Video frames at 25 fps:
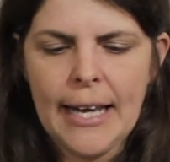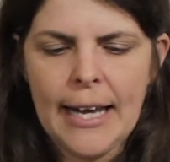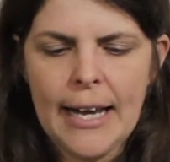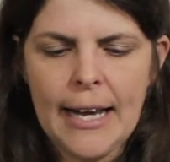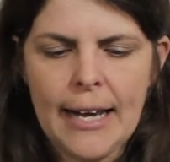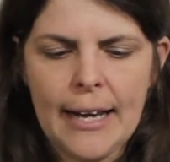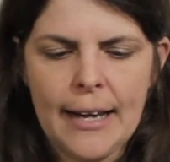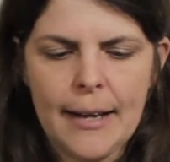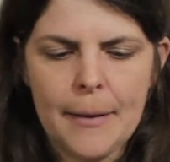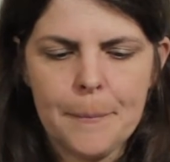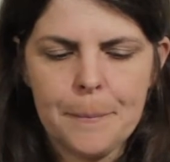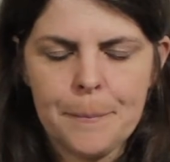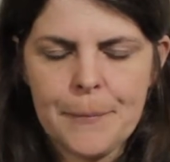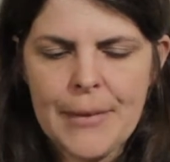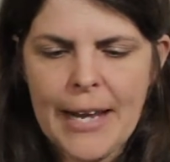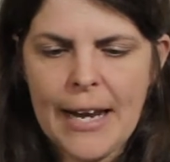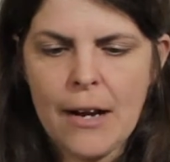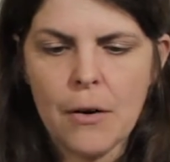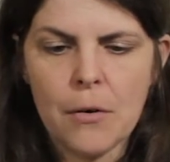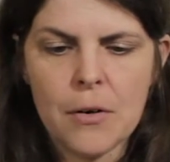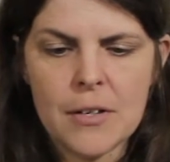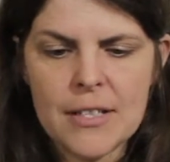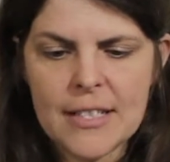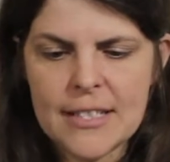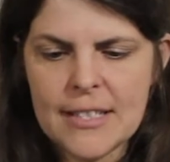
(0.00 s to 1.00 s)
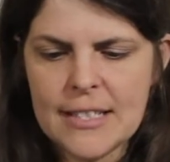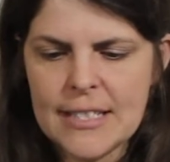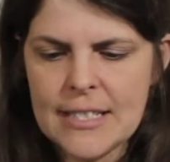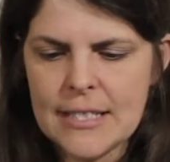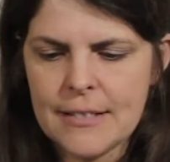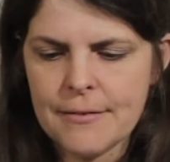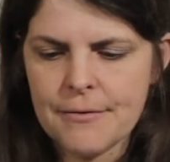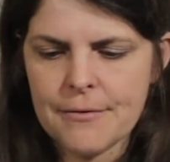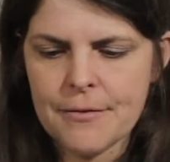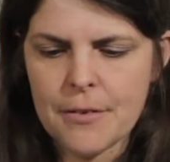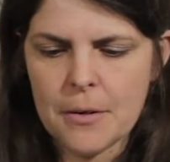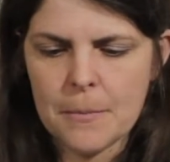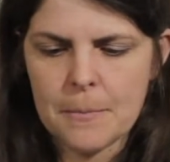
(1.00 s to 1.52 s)
I ordered this
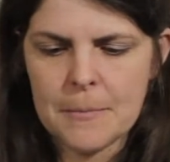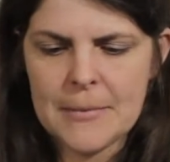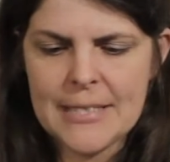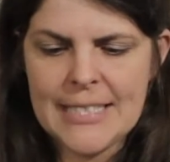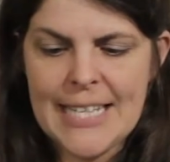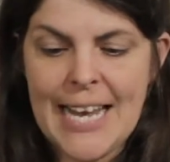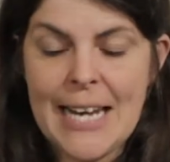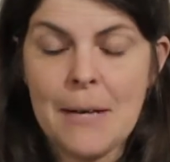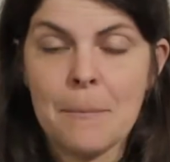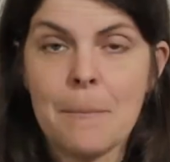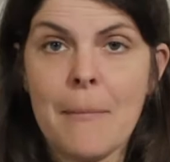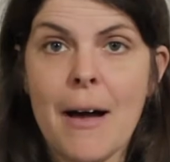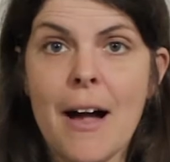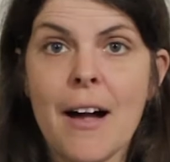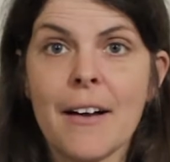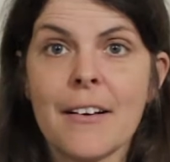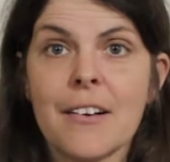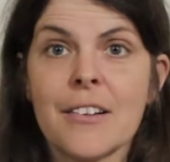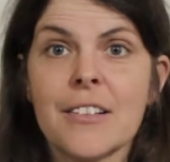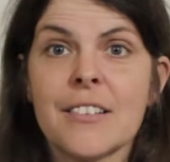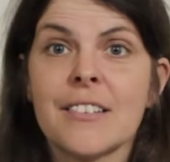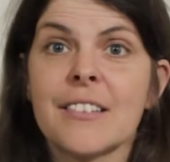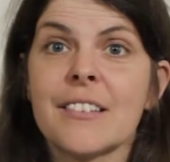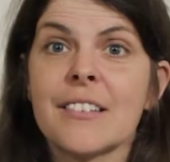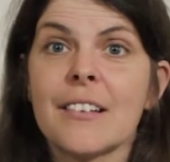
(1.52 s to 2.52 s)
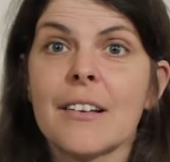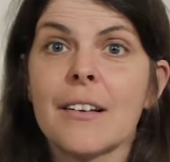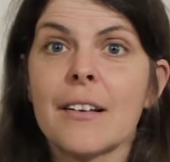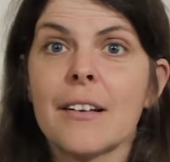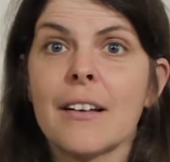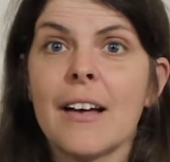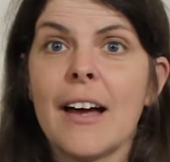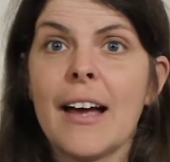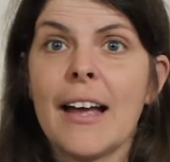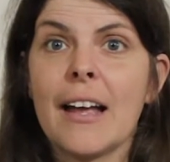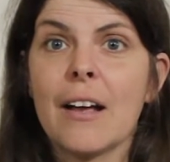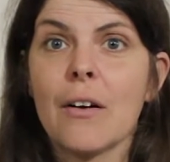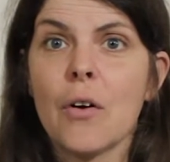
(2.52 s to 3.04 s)
from Denmark because
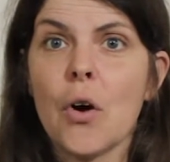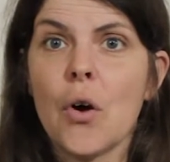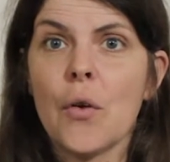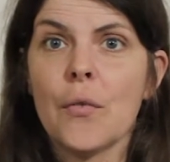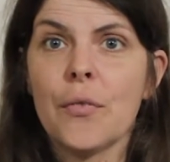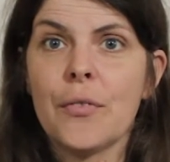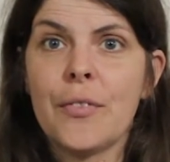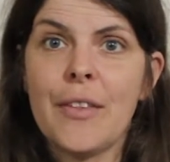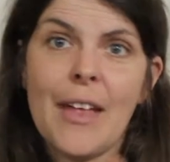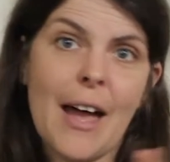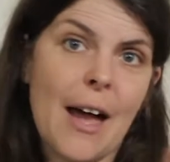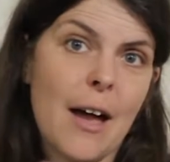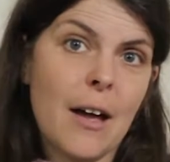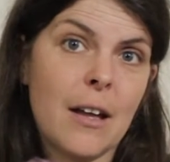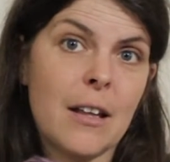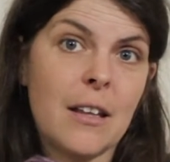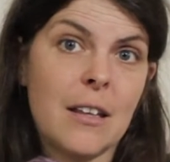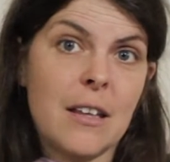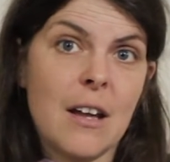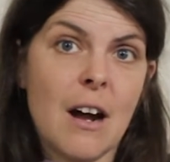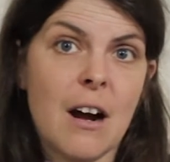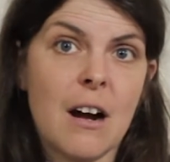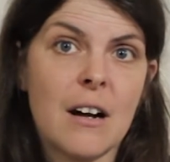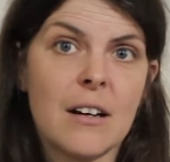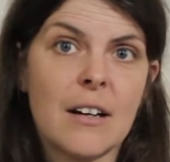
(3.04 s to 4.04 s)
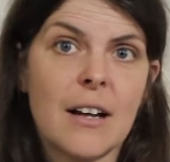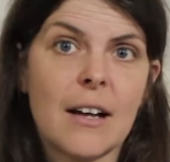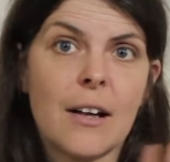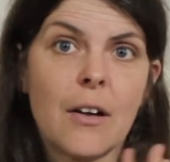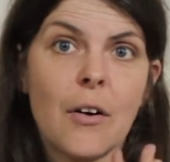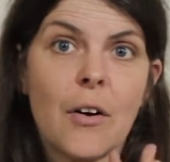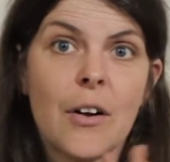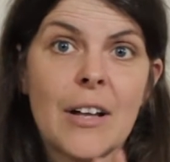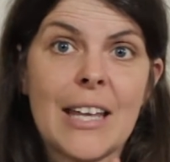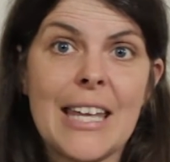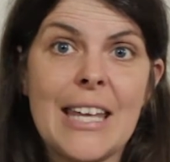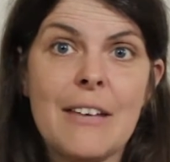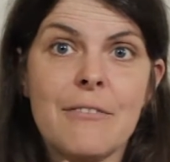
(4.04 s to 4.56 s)
I got that yarn I
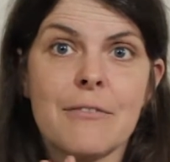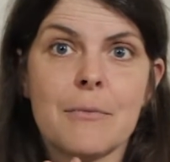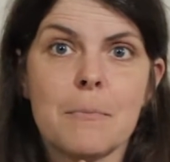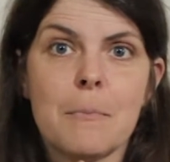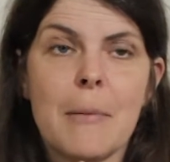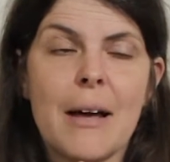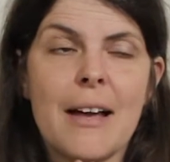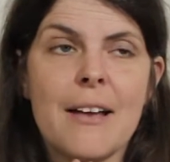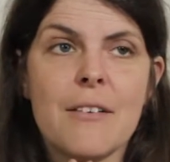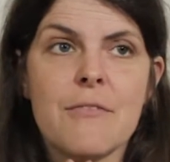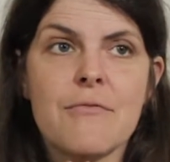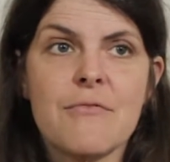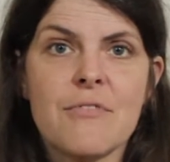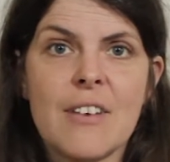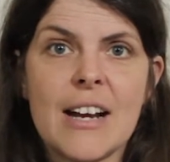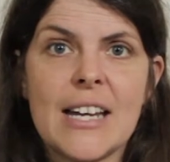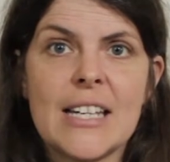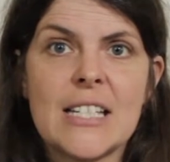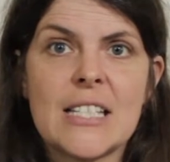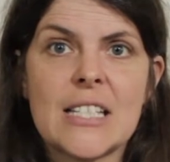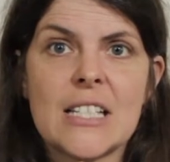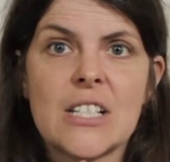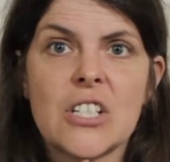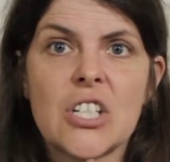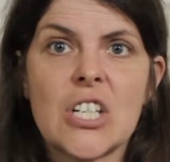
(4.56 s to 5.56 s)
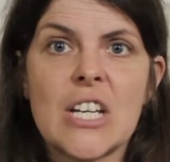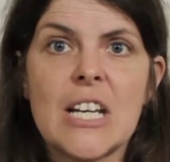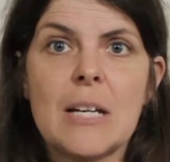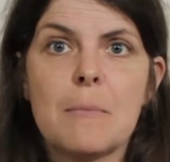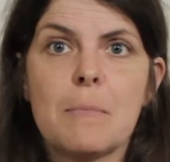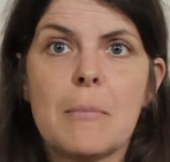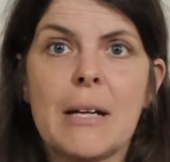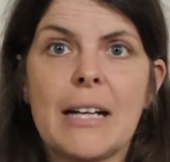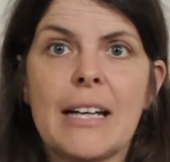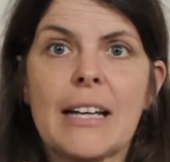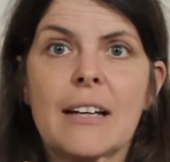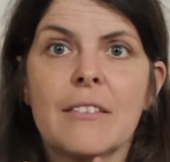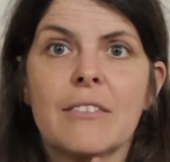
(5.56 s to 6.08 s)
got given by a friend, and she'd
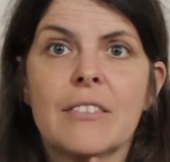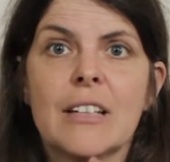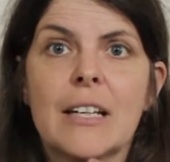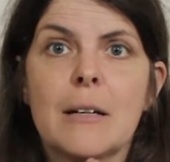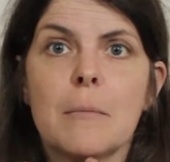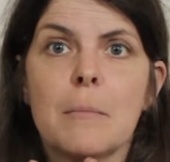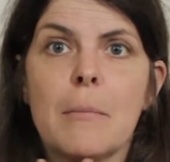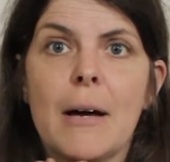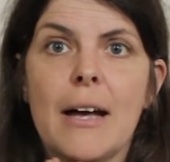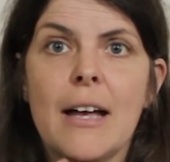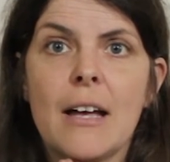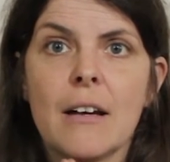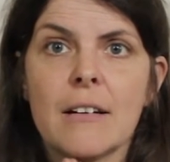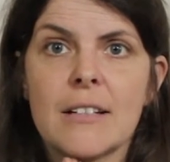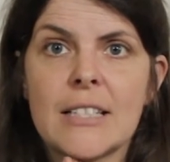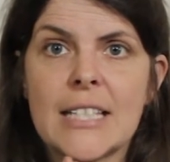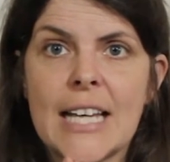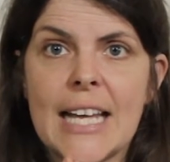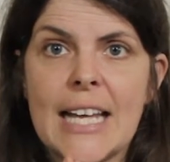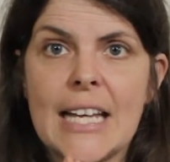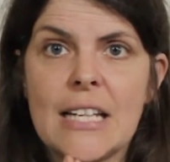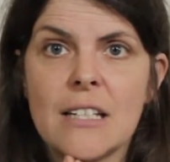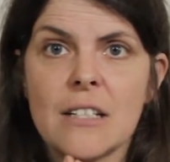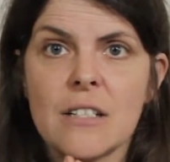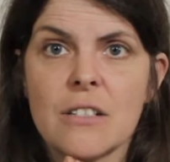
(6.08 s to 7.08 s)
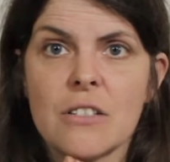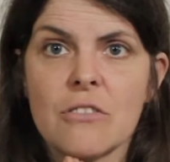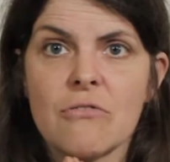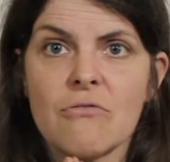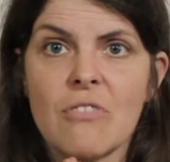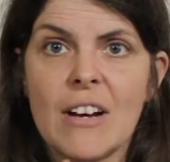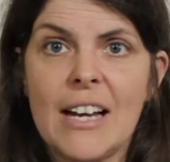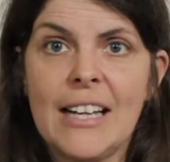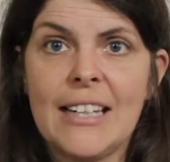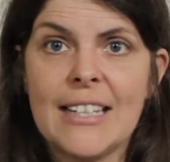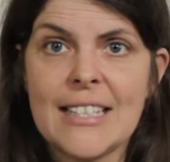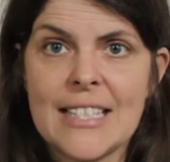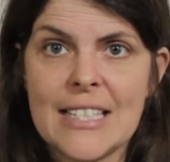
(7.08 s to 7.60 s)
been given it by her Danish
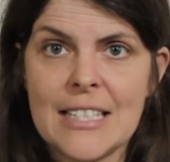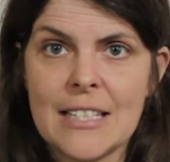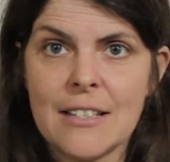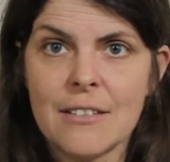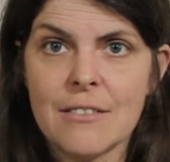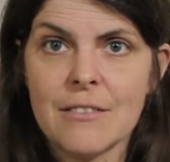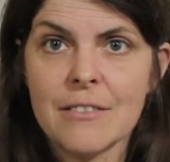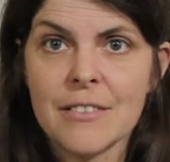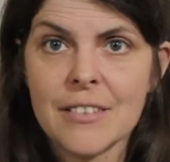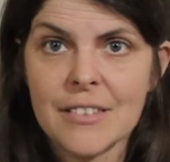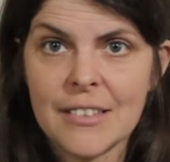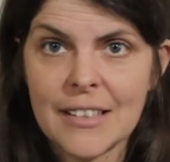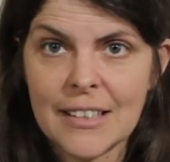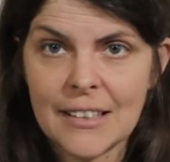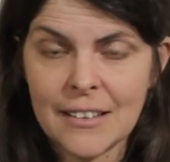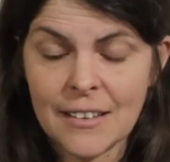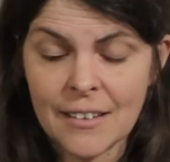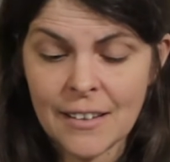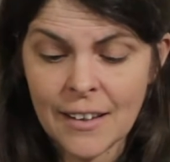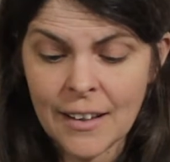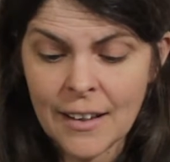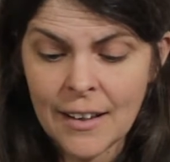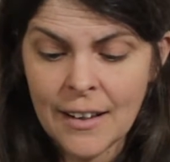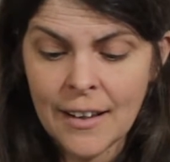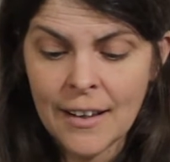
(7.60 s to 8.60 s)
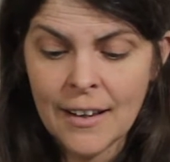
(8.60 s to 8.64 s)
relatives, and